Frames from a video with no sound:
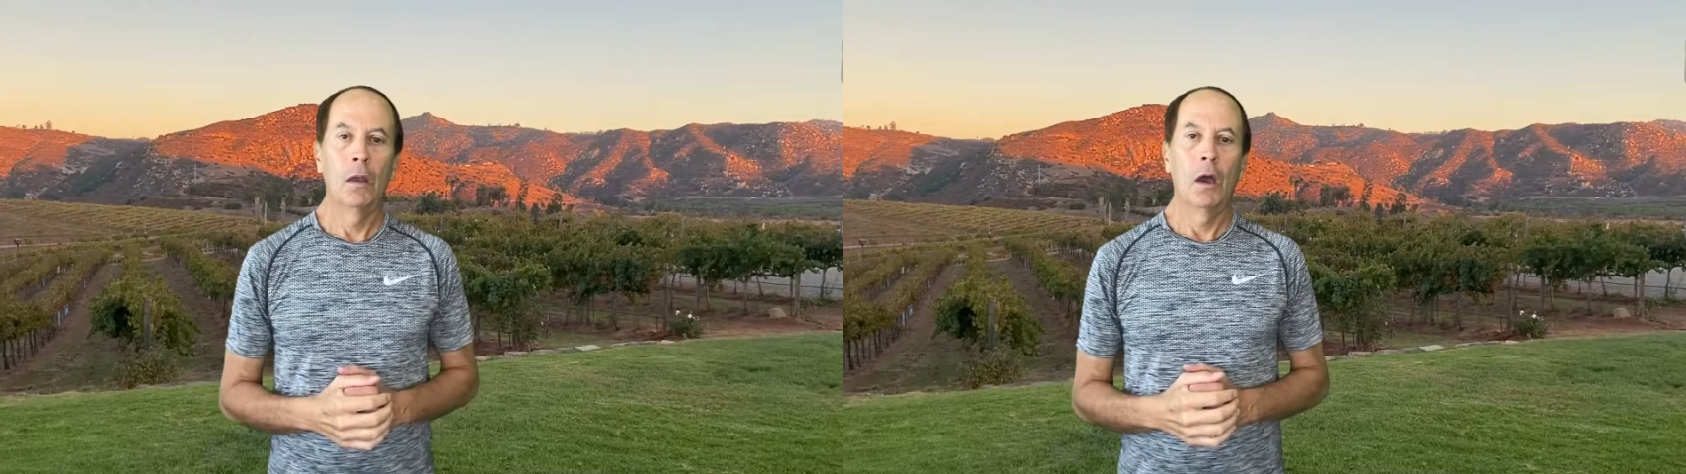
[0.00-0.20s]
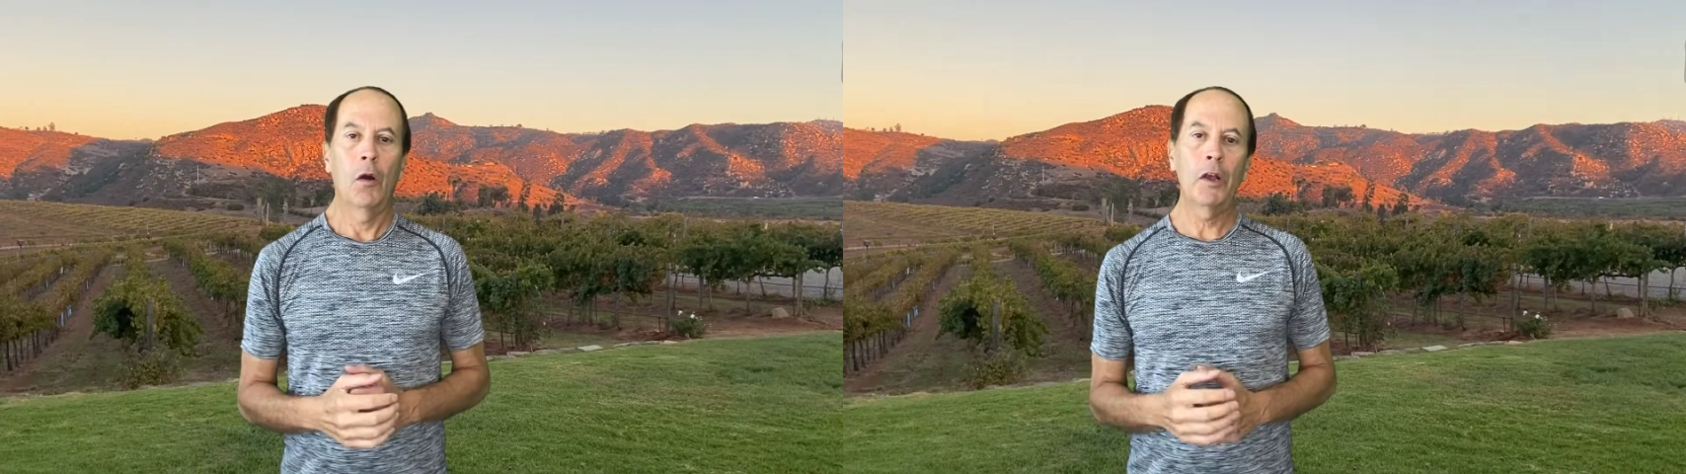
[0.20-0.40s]

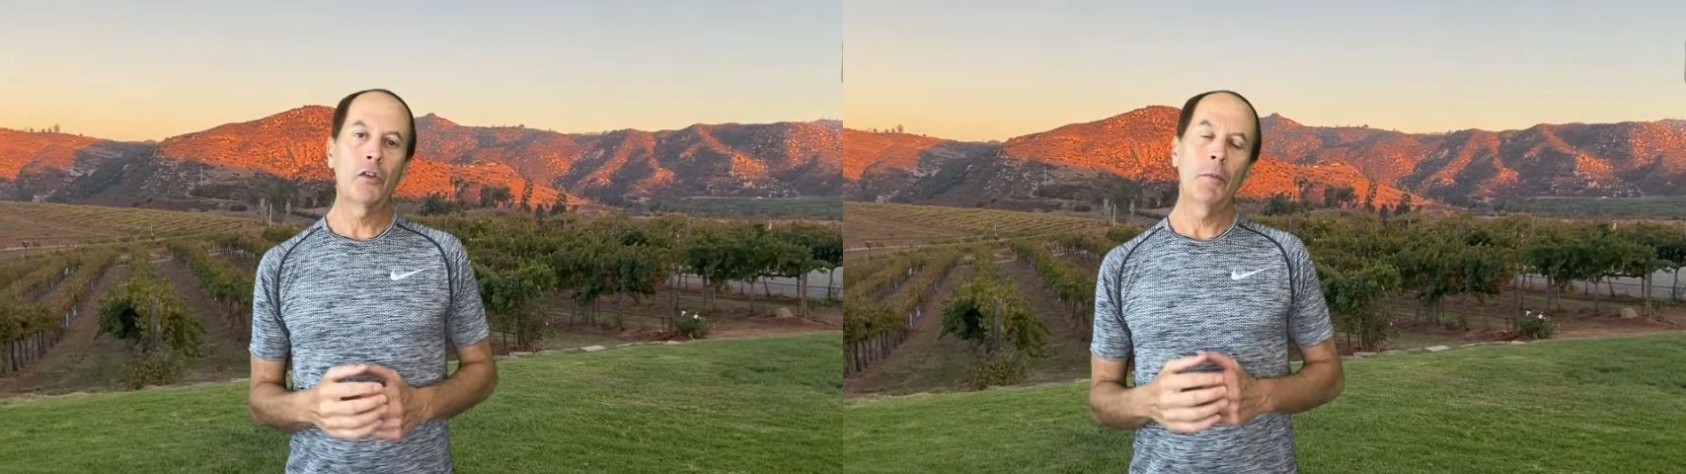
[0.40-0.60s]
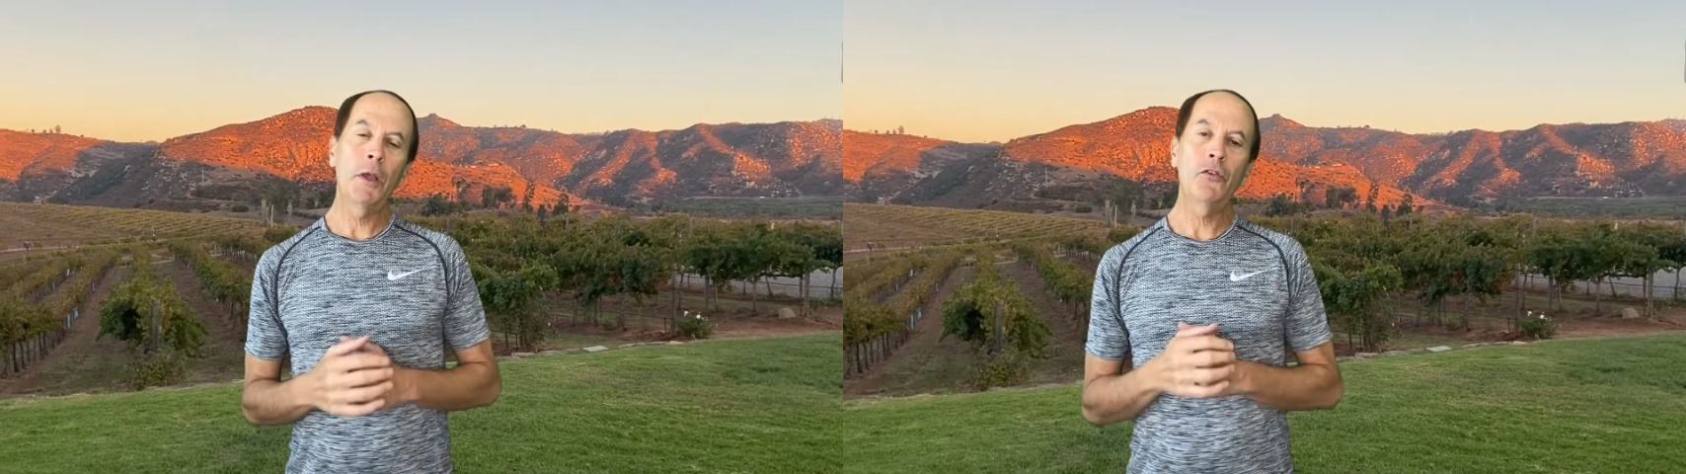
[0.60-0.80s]
Alright,
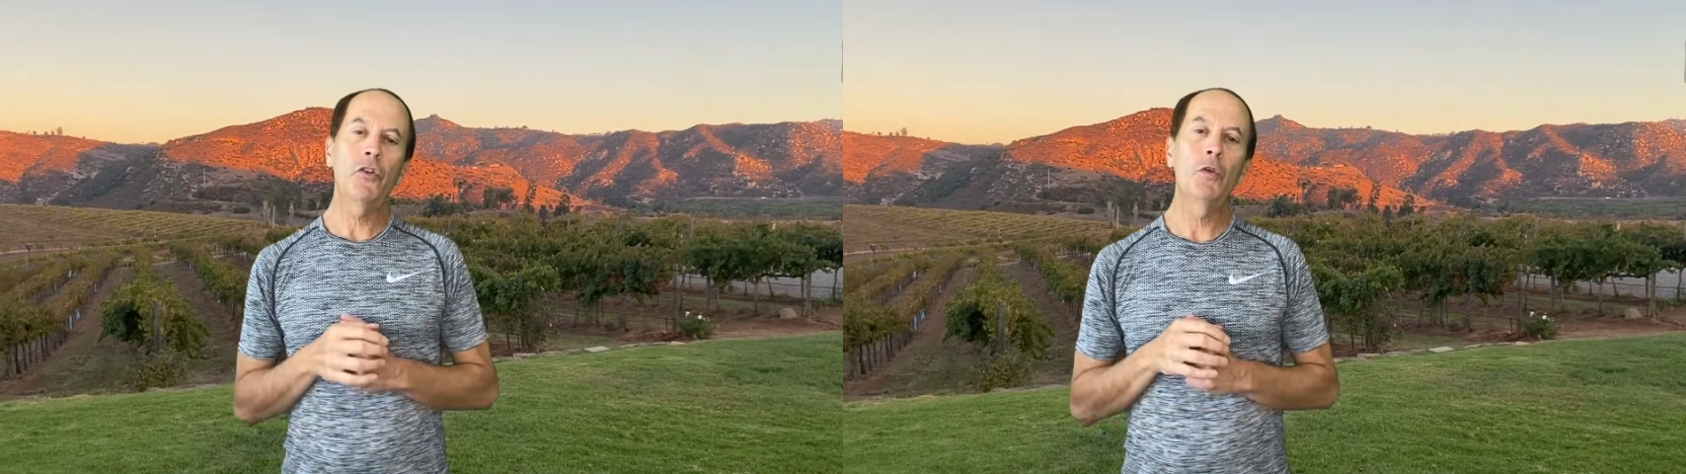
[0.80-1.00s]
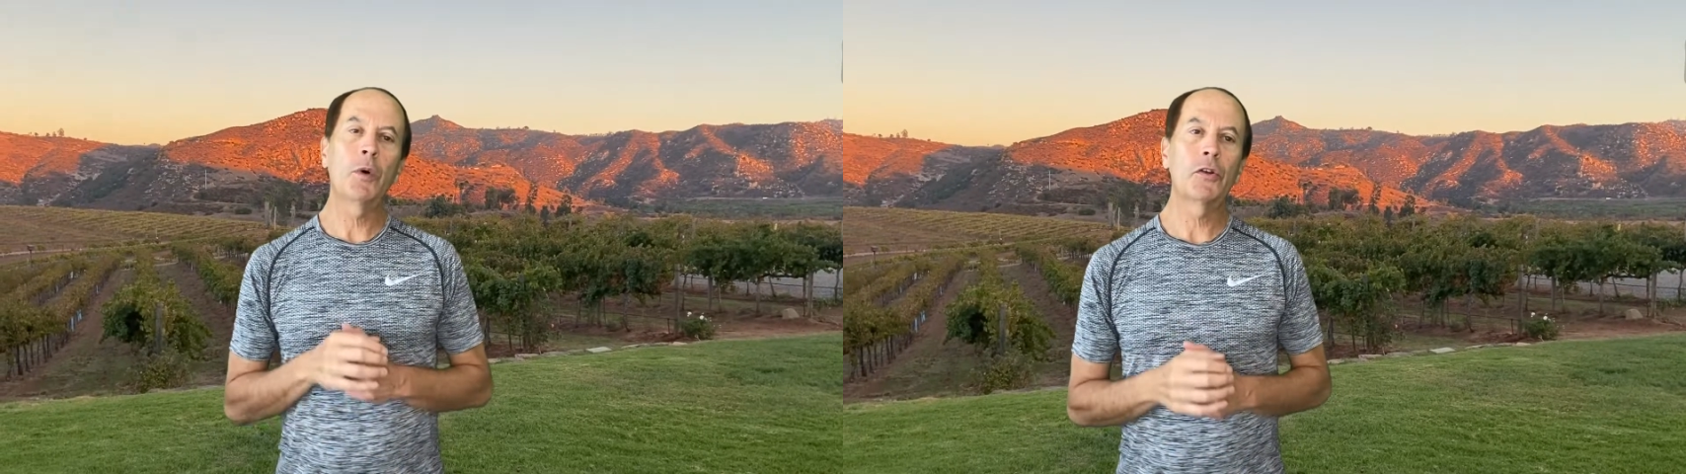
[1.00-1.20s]
so make sure
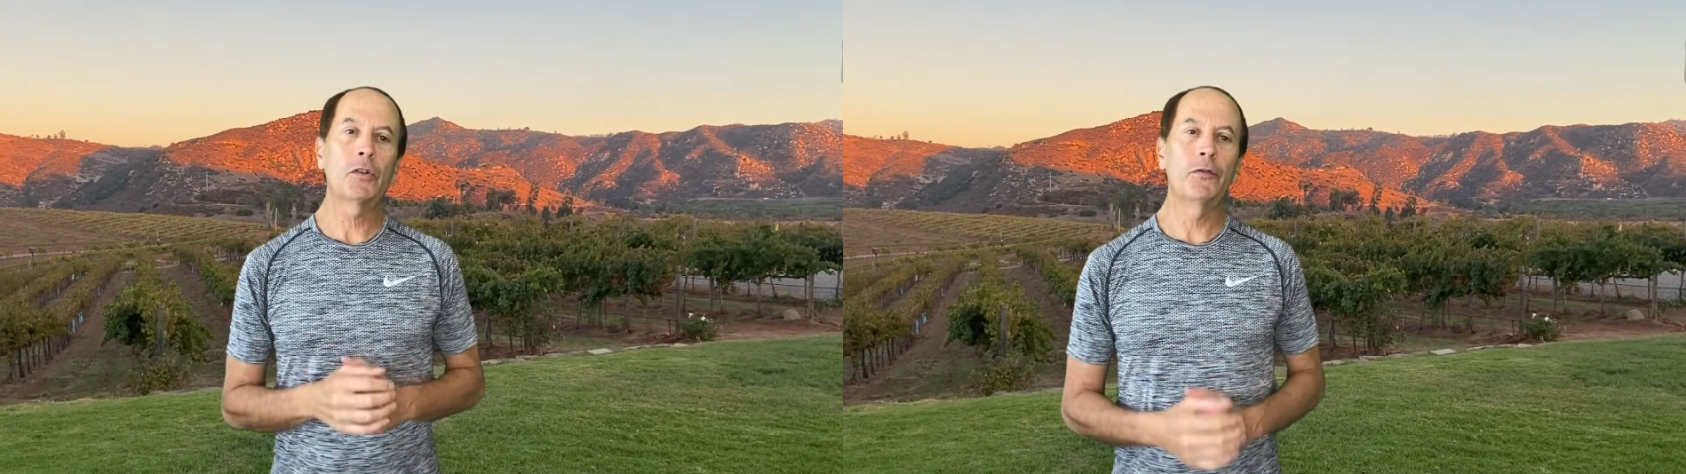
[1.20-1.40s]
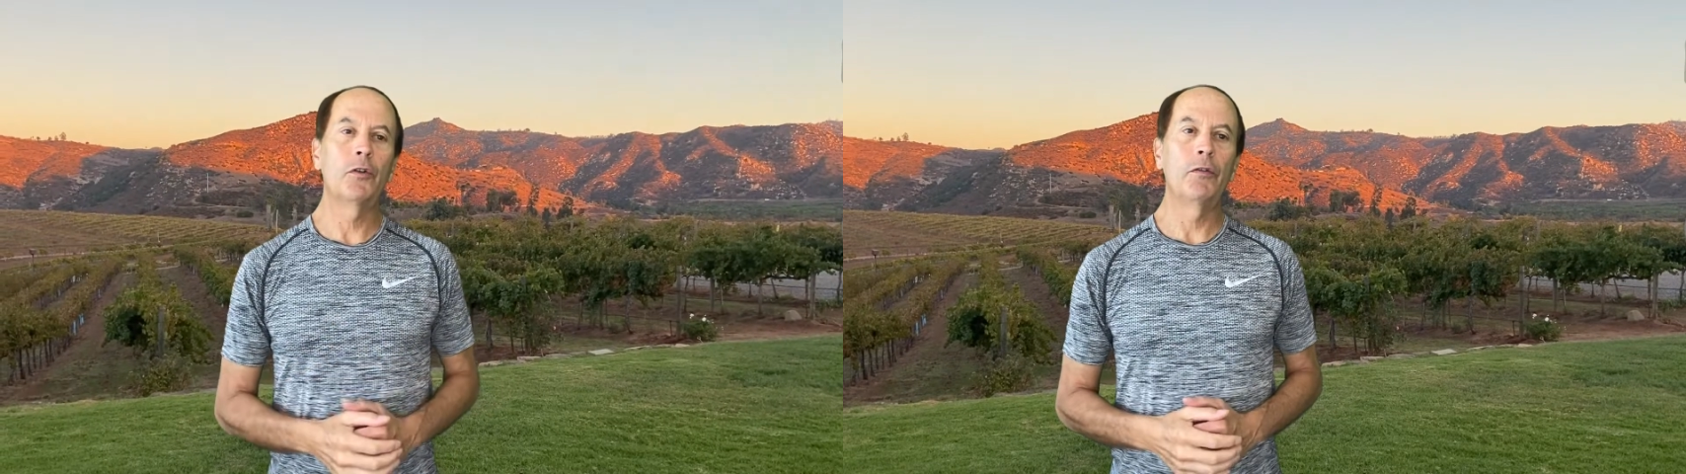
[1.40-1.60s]
you watch
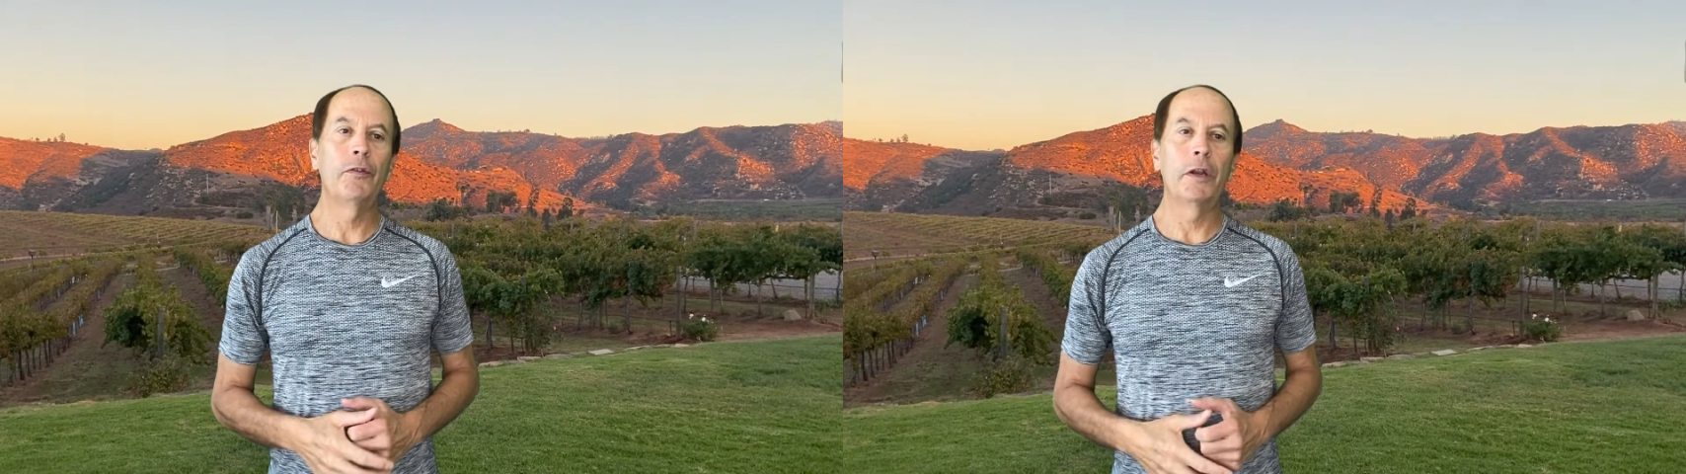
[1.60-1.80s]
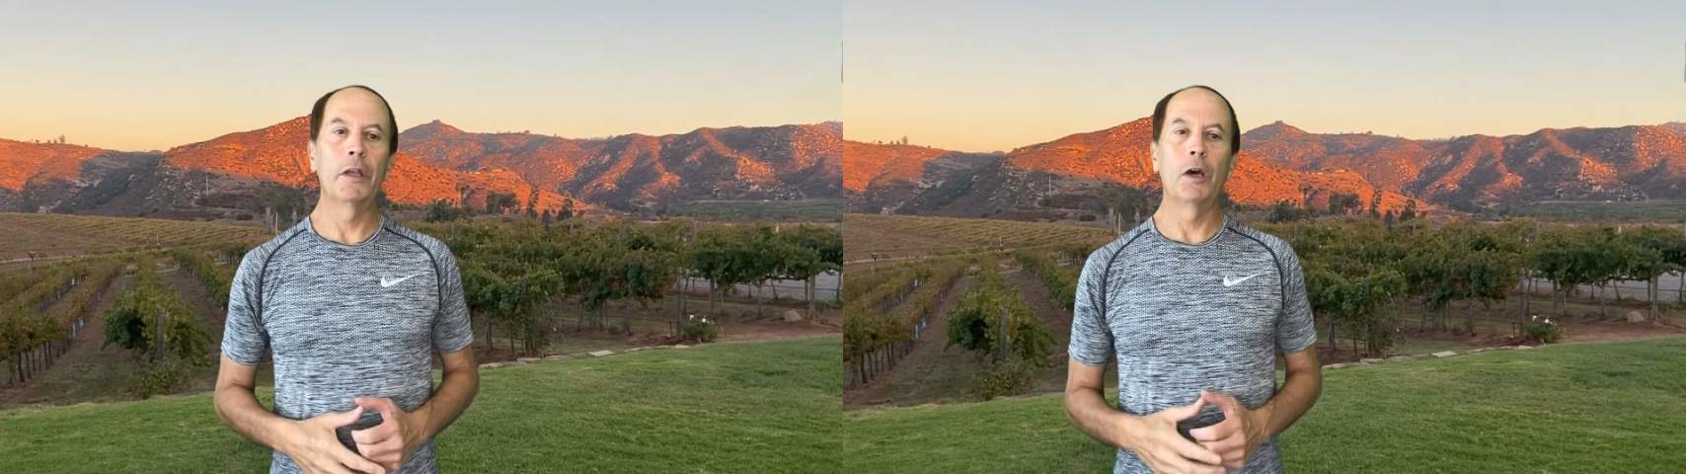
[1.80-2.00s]
the full
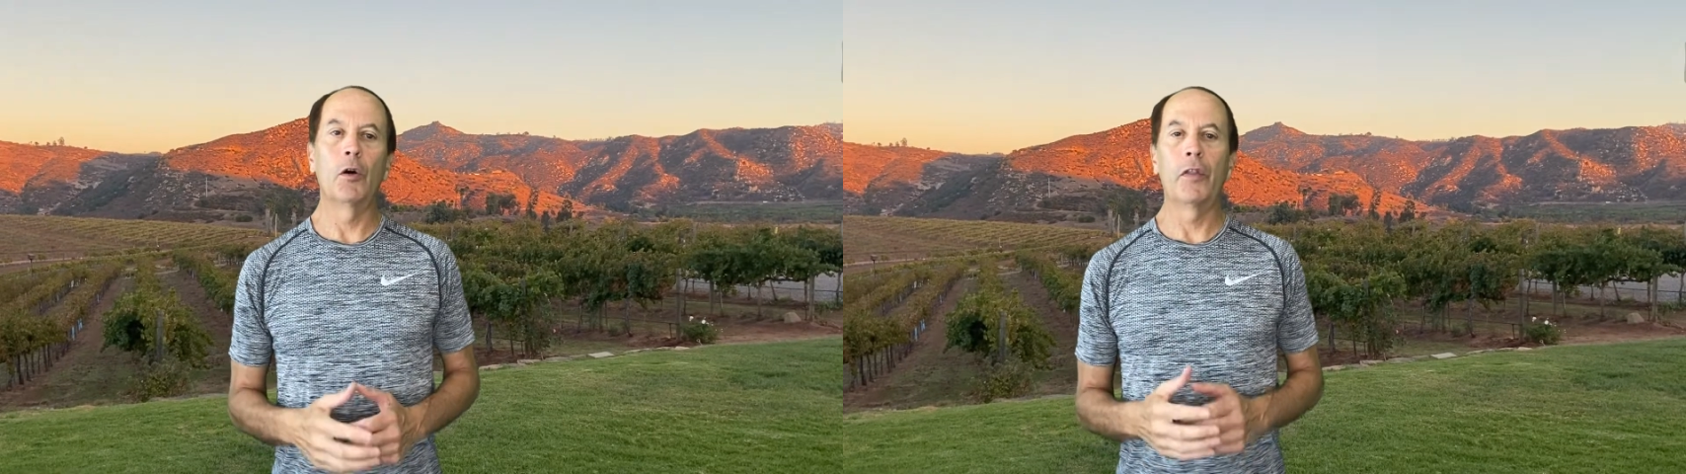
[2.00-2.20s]
video